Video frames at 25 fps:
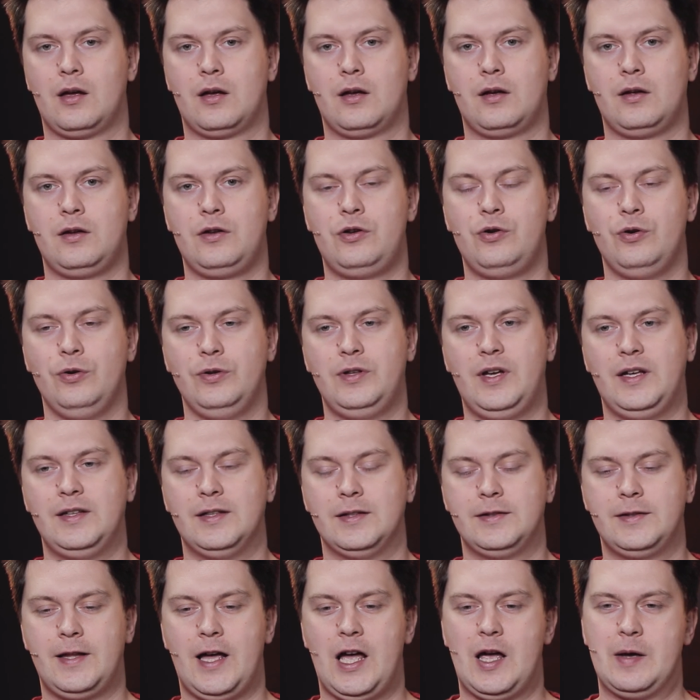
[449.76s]
your
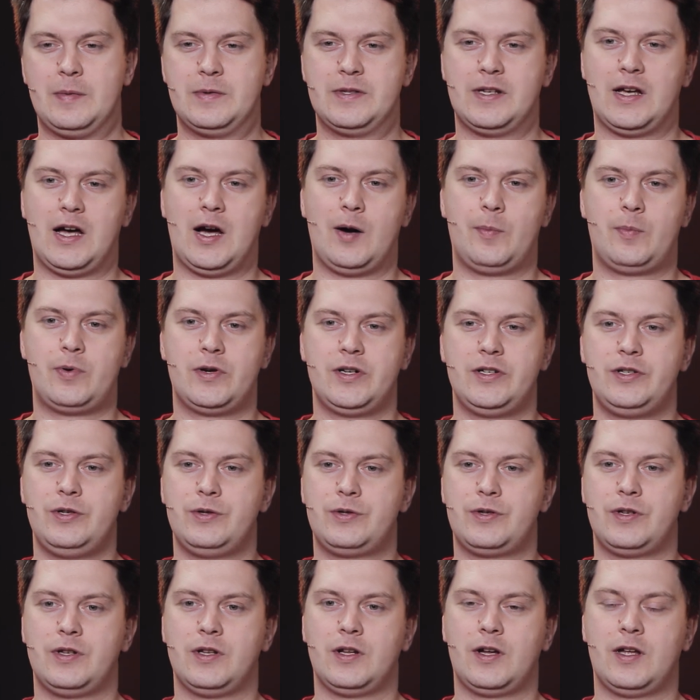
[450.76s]
data types are
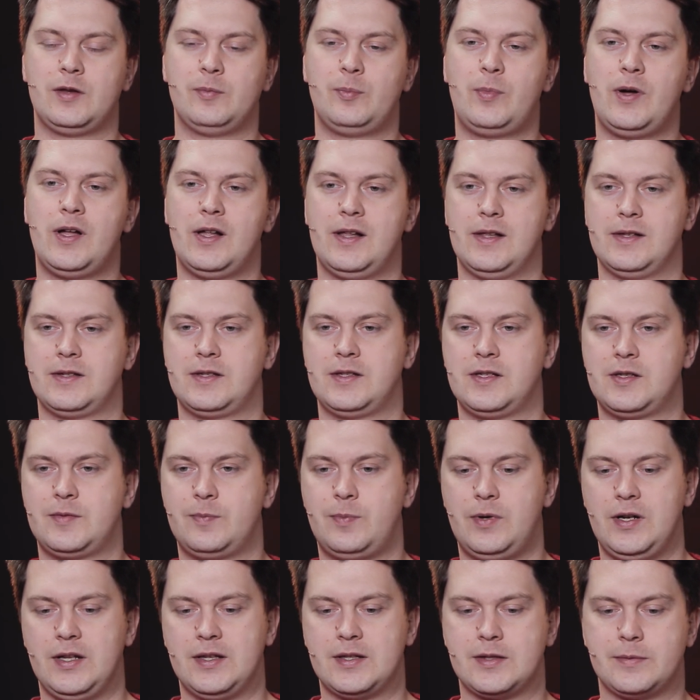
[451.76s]
producing unbalanced
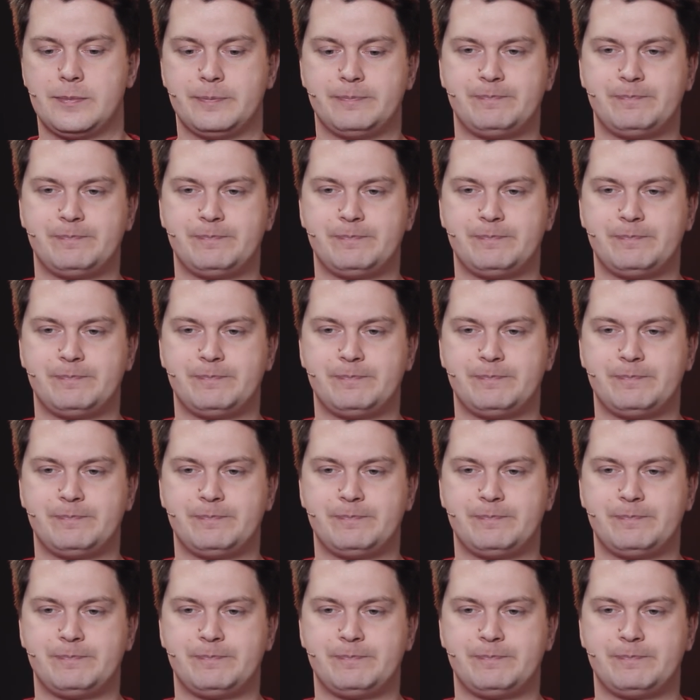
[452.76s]
splits.